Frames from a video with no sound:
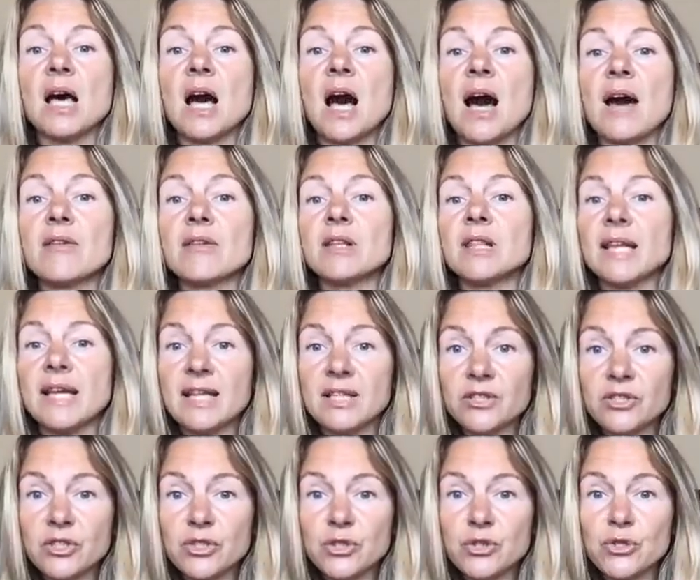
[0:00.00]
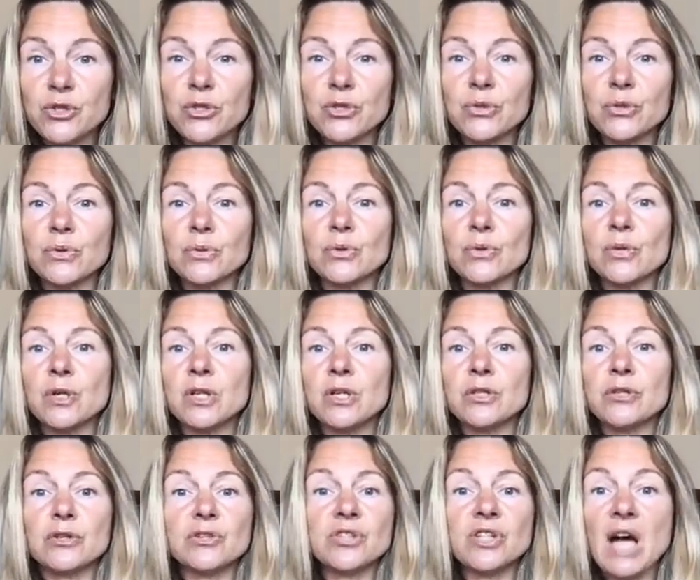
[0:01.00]
are related to
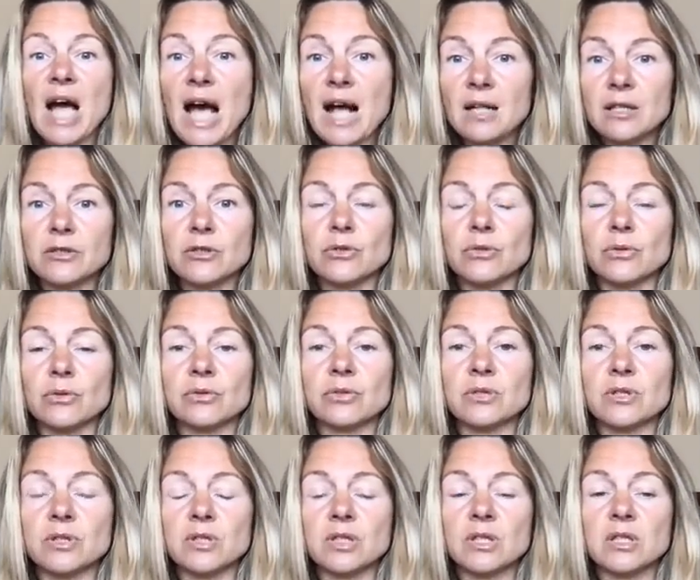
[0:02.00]
your childhood.